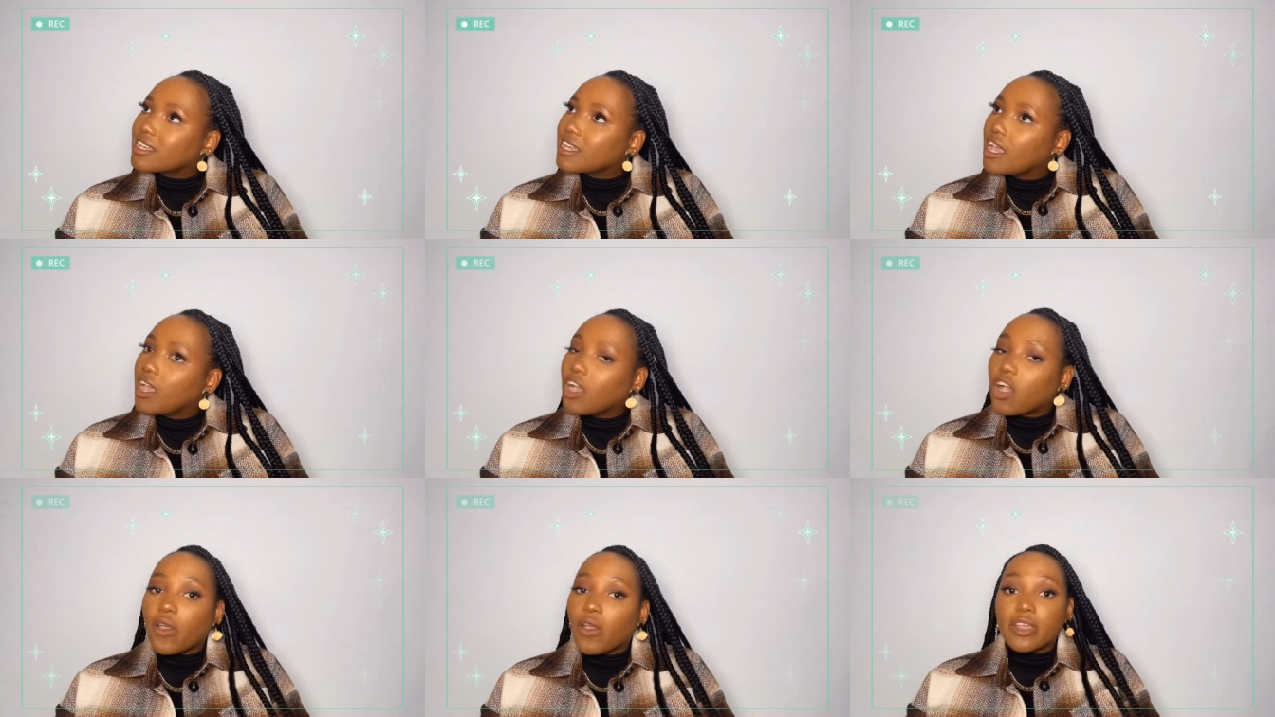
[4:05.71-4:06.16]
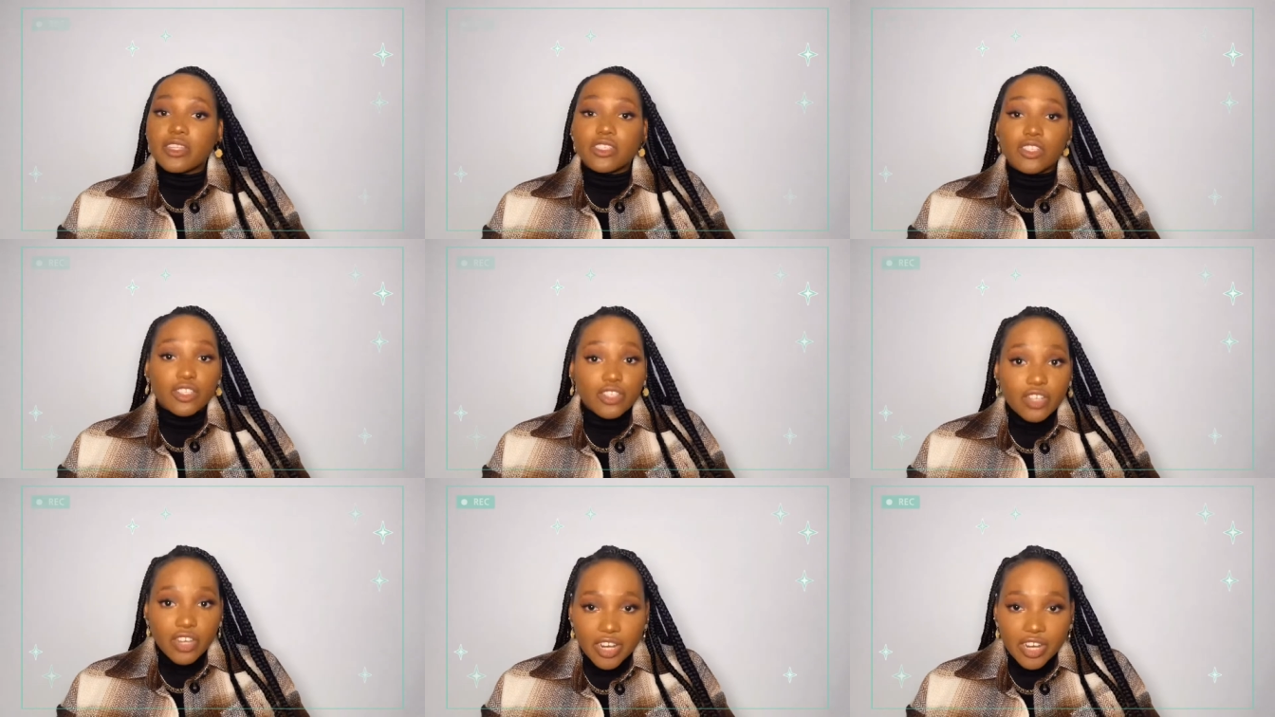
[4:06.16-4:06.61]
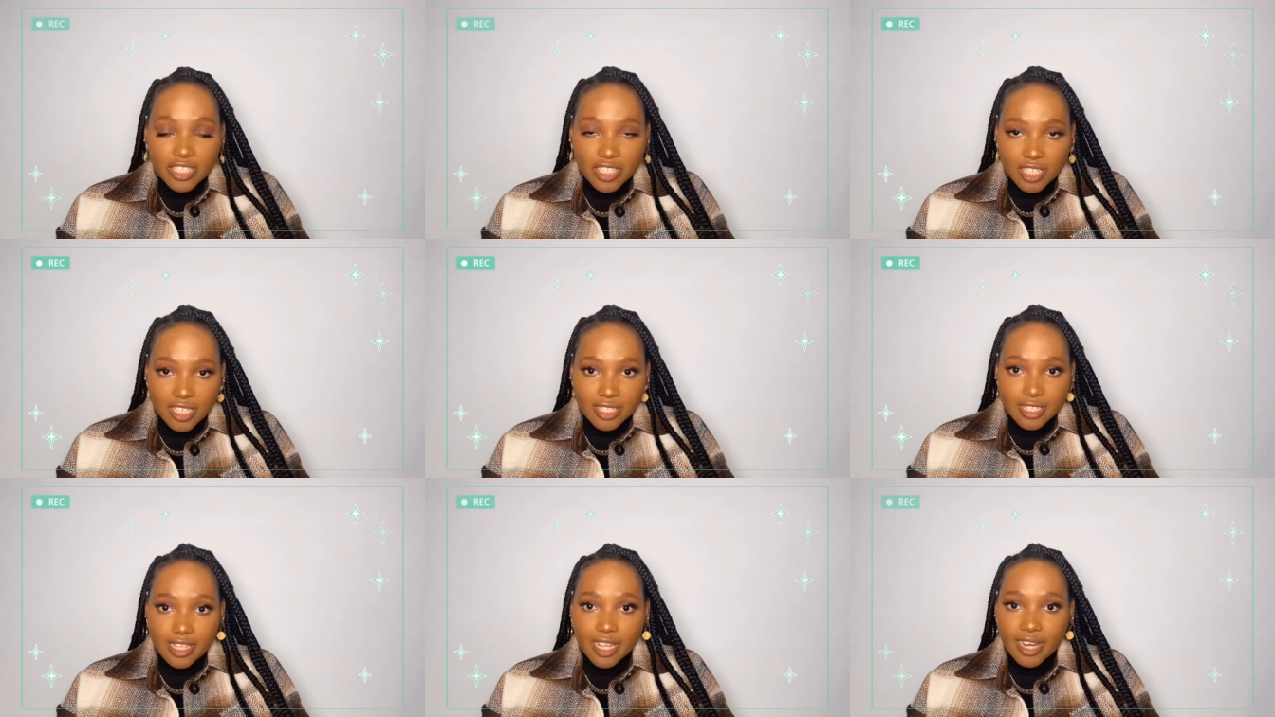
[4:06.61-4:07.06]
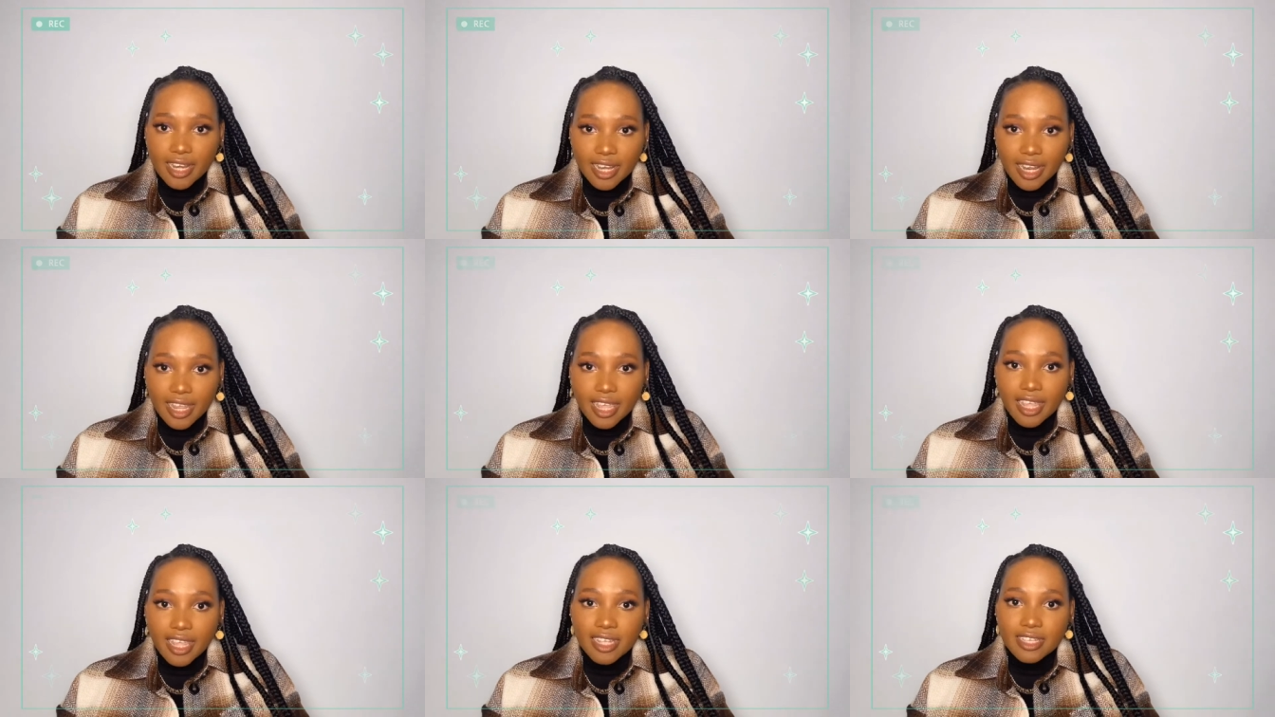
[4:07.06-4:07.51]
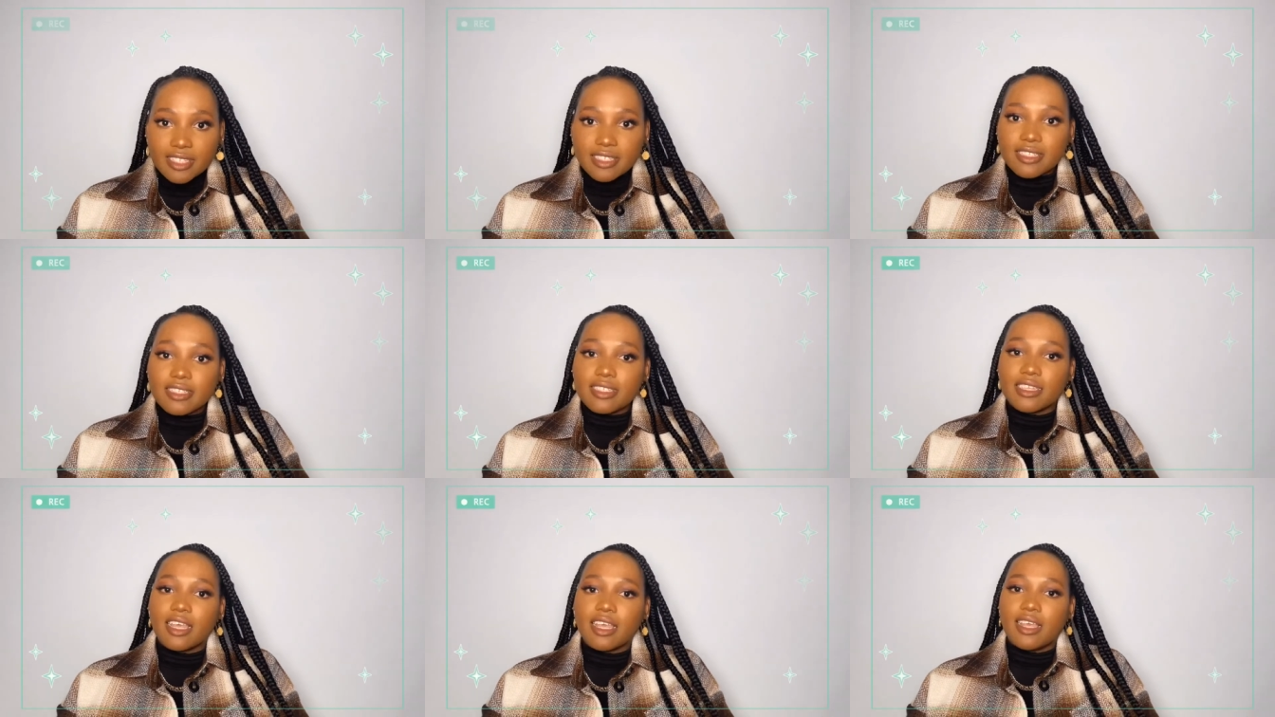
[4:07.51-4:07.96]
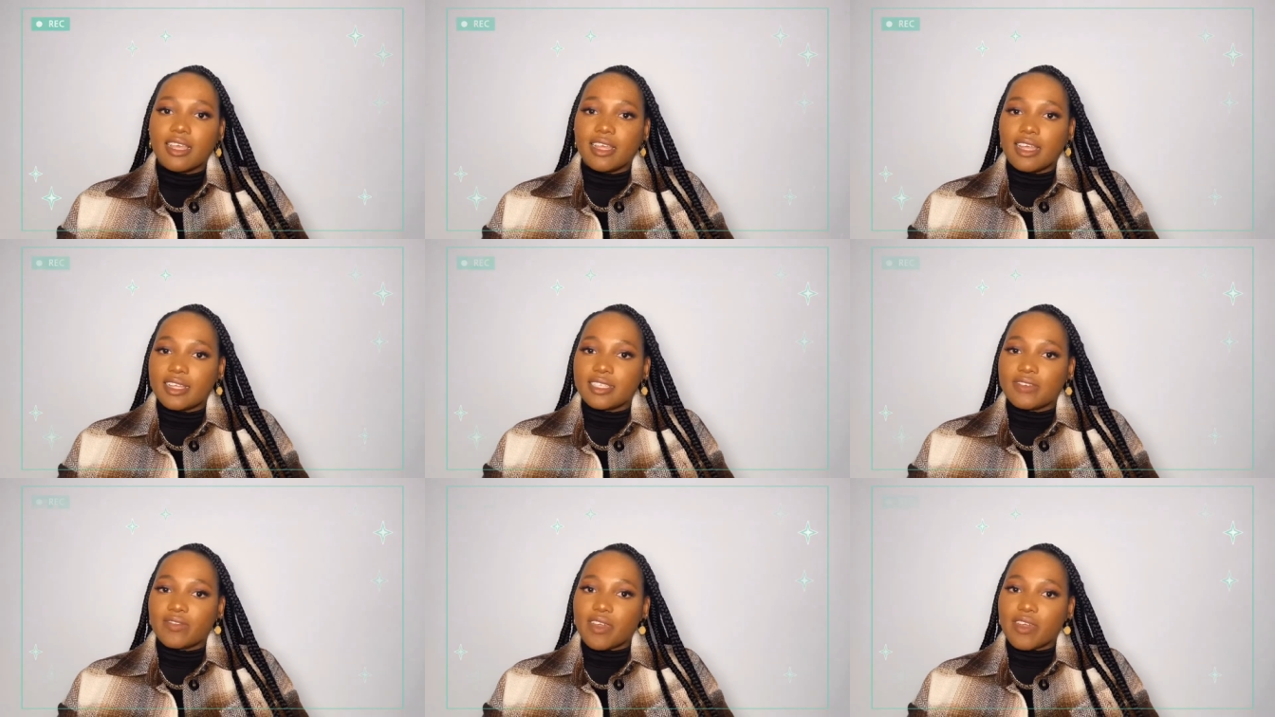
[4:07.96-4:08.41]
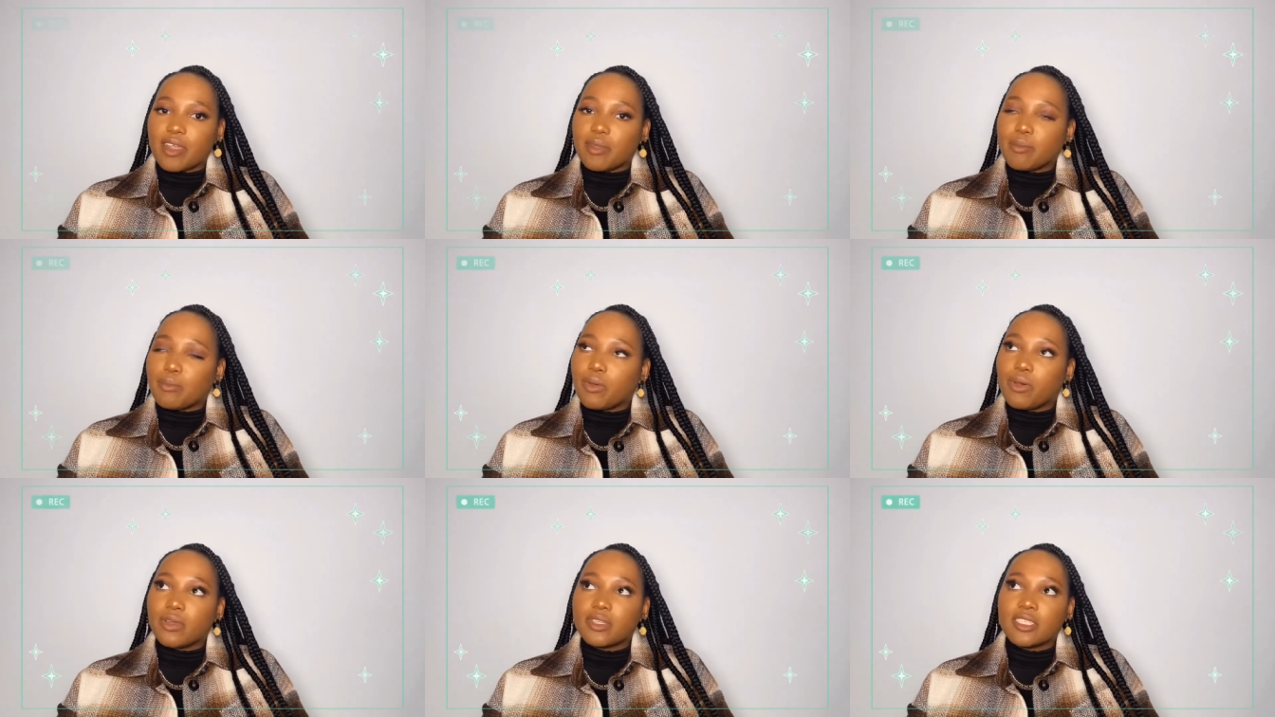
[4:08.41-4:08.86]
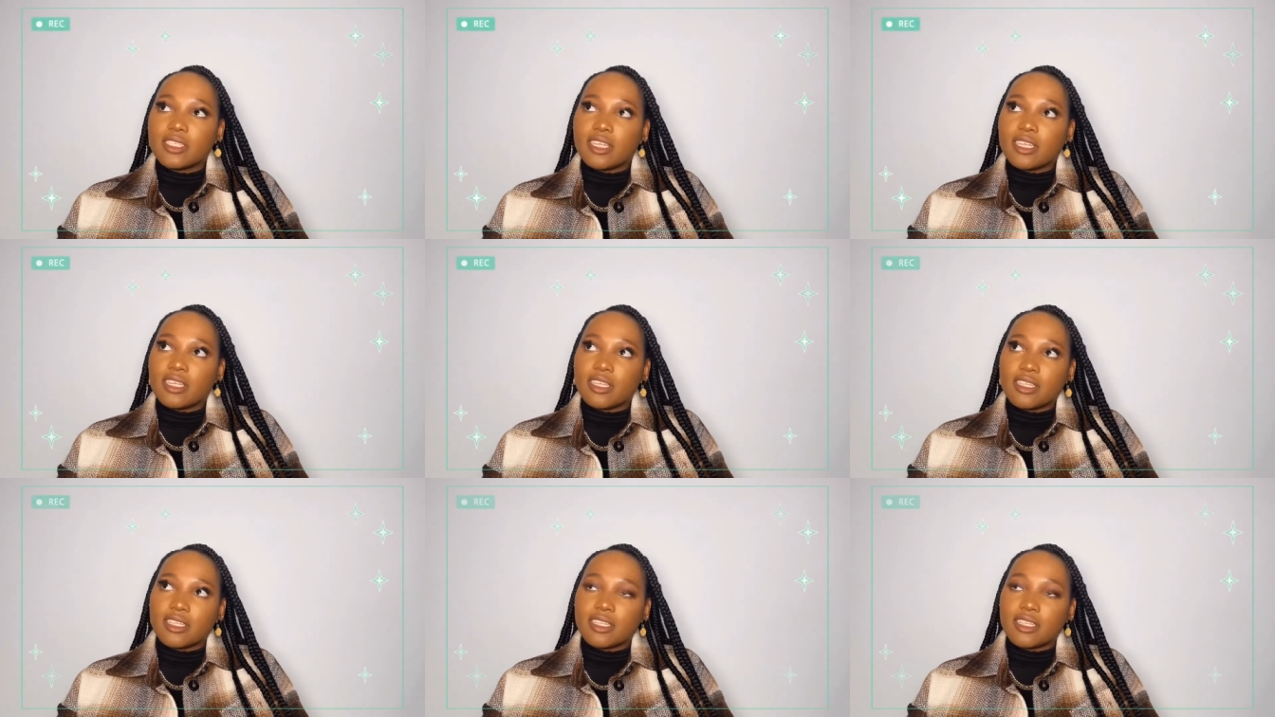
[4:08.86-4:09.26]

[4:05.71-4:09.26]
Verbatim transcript: going to church on Sundays, that's very important.